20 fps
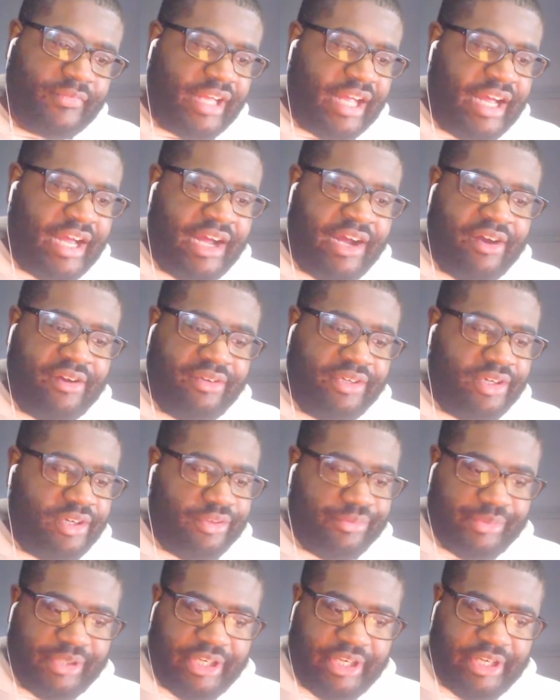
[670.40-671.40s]
don't
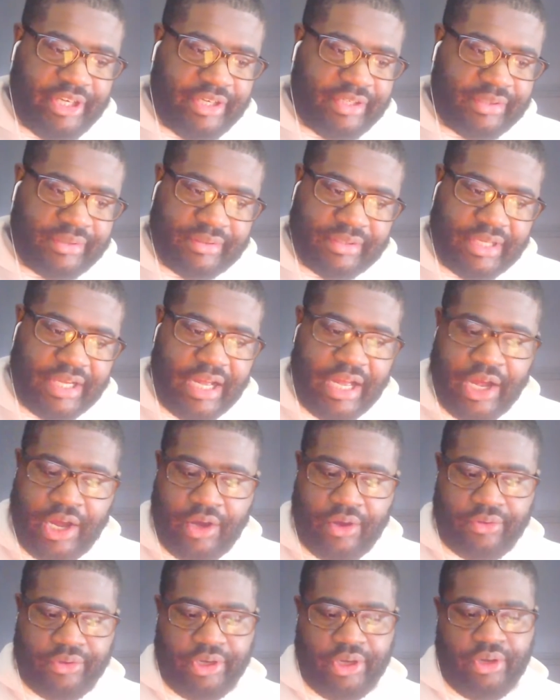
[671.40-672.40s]
know, man.
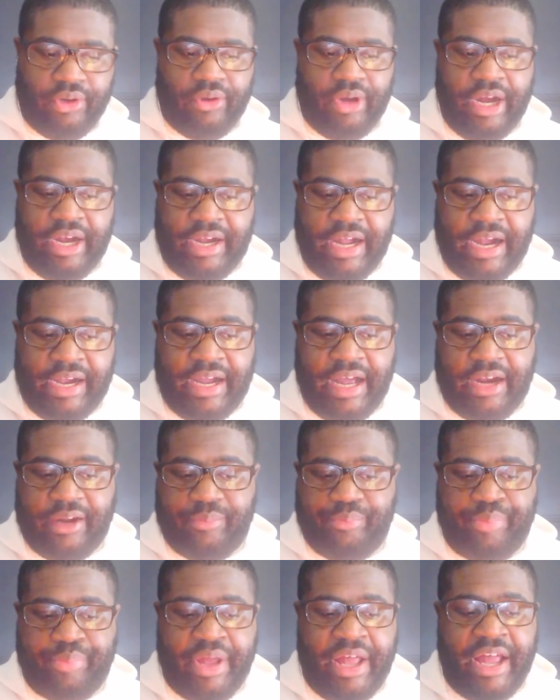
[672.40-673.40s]
I got a
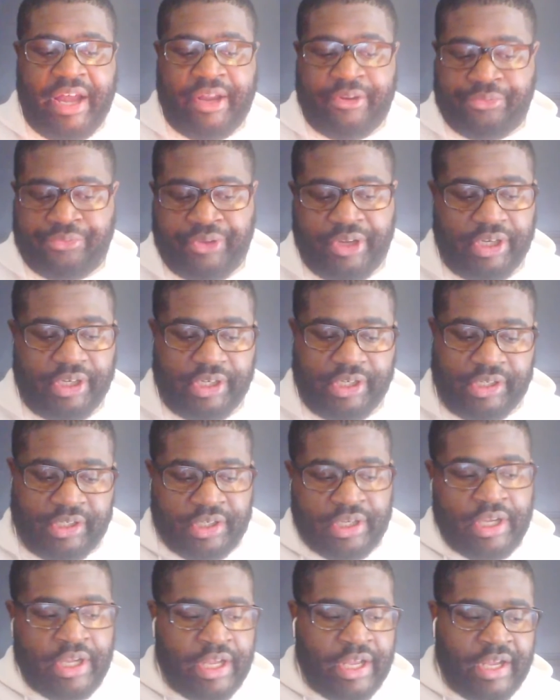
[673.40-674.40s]
bad feeling
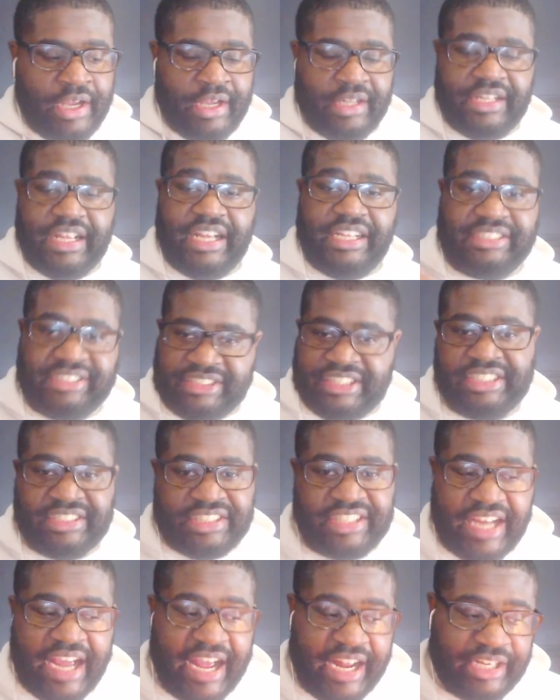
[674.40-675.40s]
that
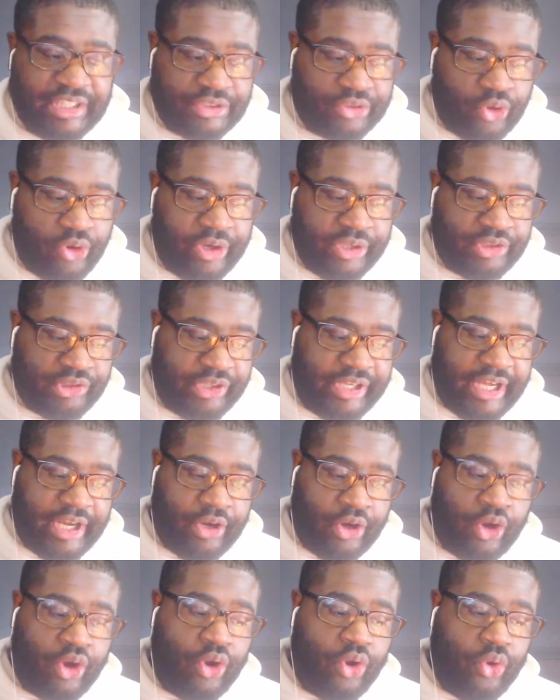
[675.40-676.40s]
Cincinnati is going to get
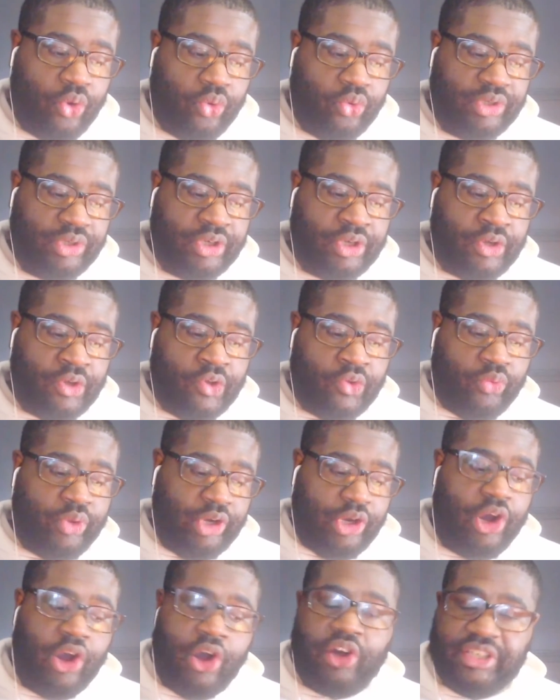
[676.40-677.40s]
hold
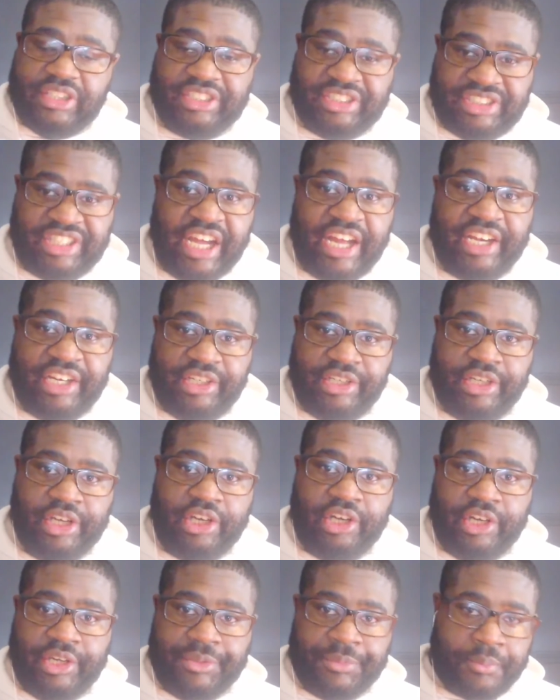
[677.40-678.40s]
when all is said and
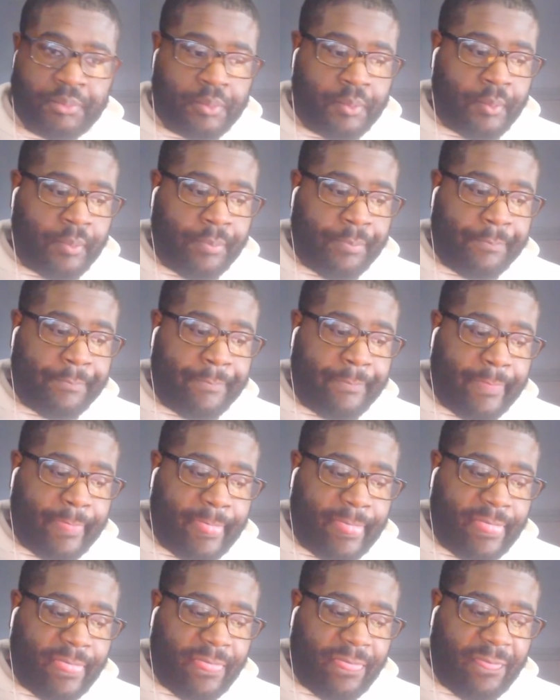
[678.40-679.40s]
done.
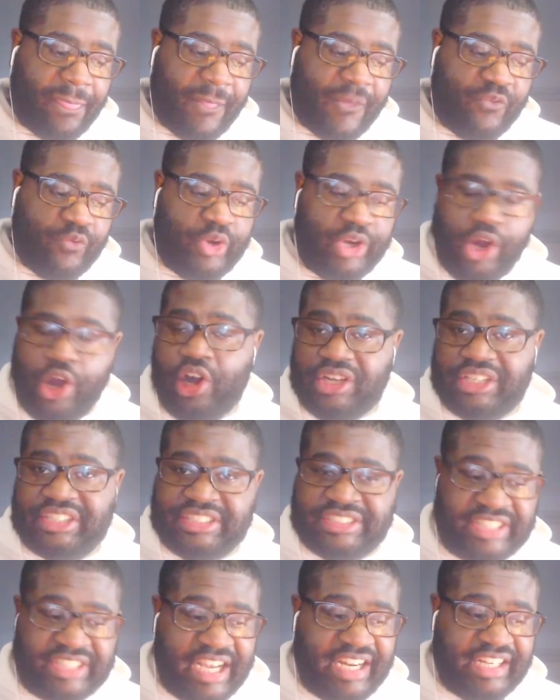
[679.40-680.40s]
When all
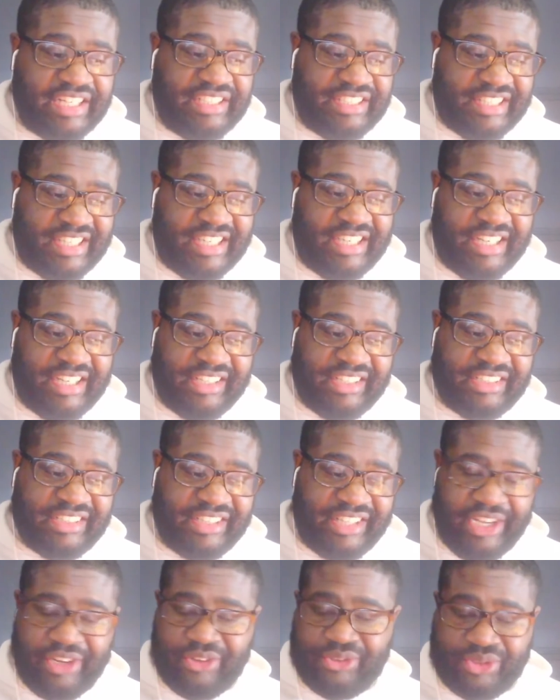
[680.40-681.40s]
is said and done,
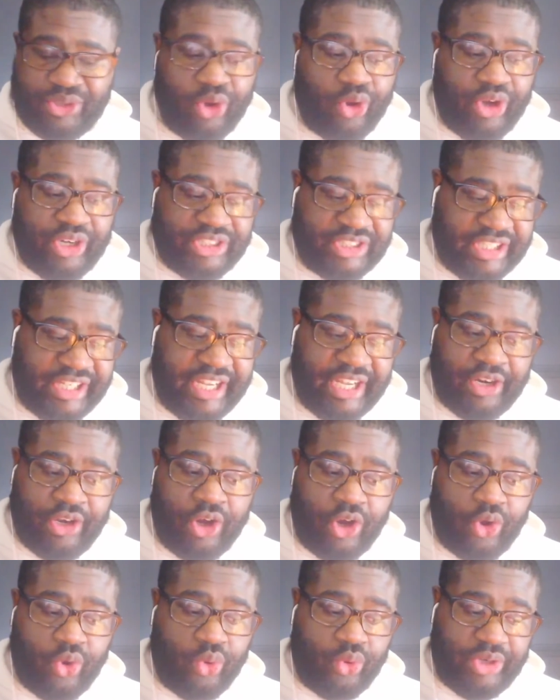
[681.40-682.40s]
they're going to get
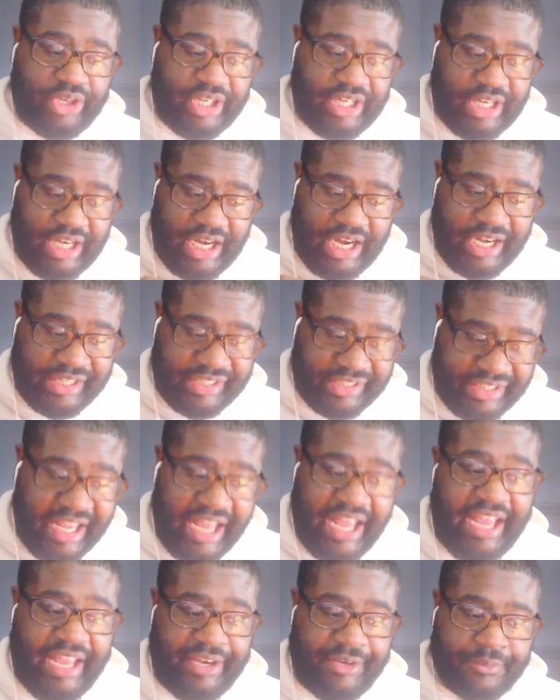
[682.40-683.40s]
hold
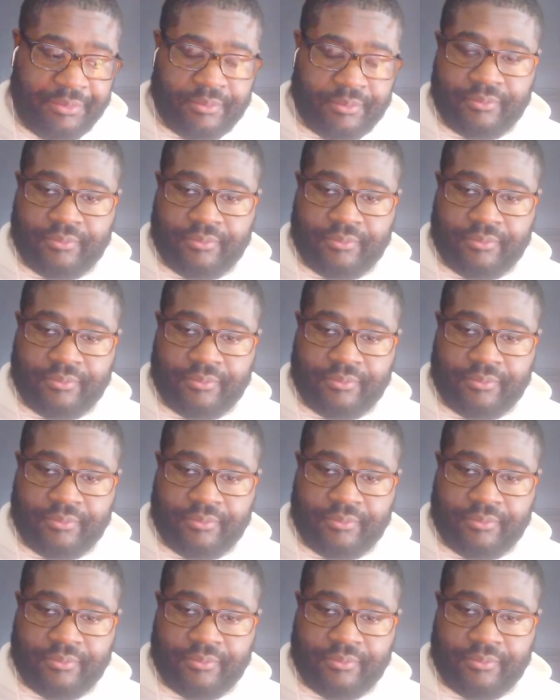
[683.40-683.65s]
again.